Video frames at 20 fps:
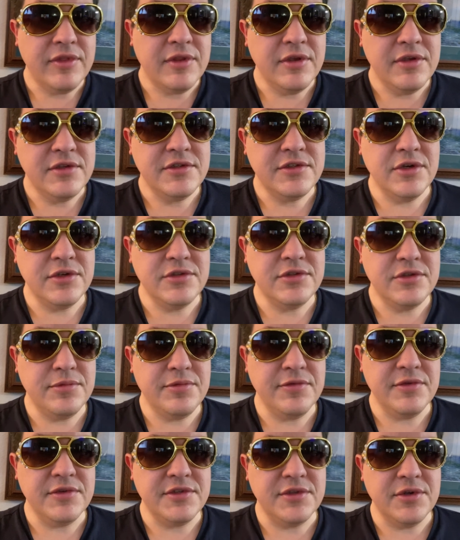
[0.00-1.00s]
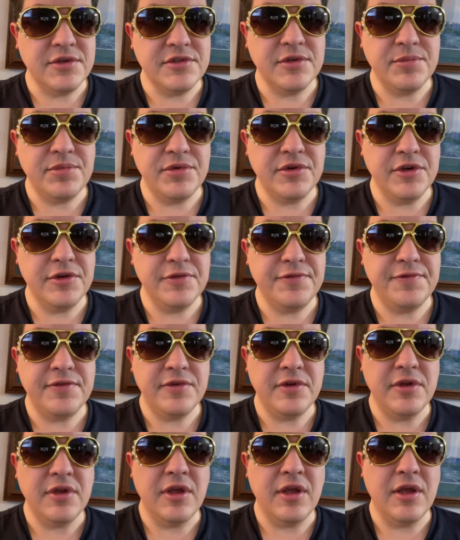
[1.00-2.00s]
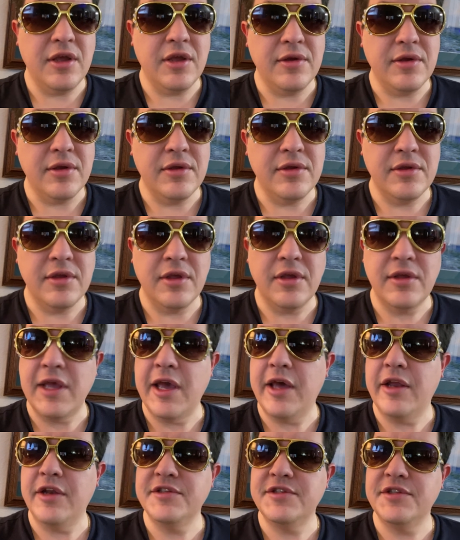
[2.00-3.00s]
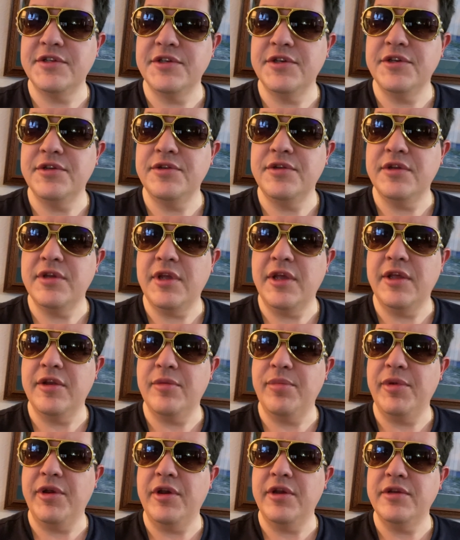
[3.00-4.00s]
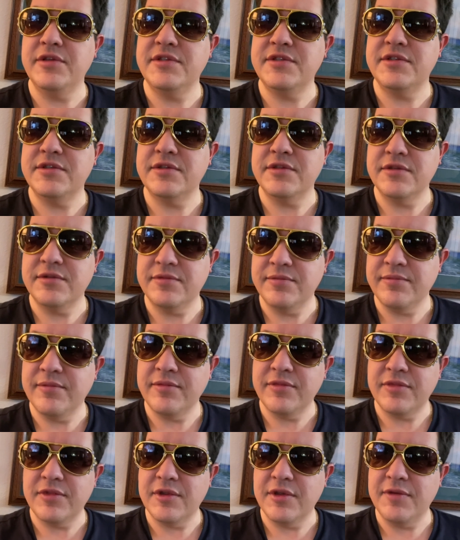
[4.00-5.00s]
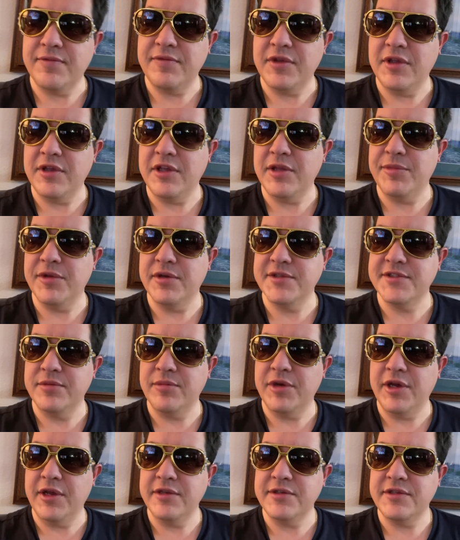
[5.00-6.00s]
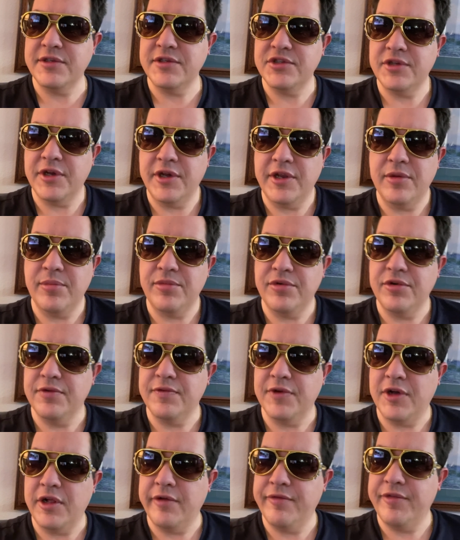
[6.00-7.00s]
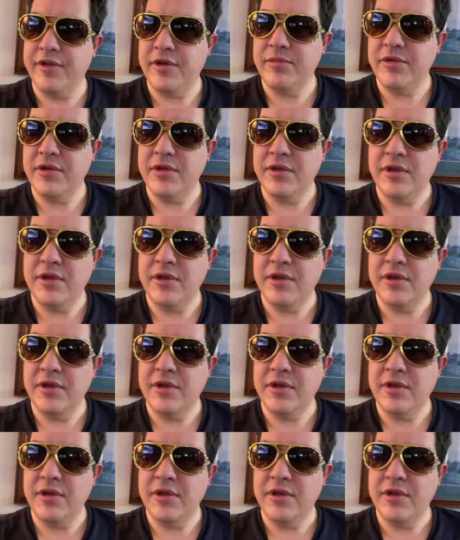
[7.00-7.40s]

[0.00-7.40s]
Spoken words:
Social proof, attitude and appearance, if you can keep those in mind and try to improve all of them.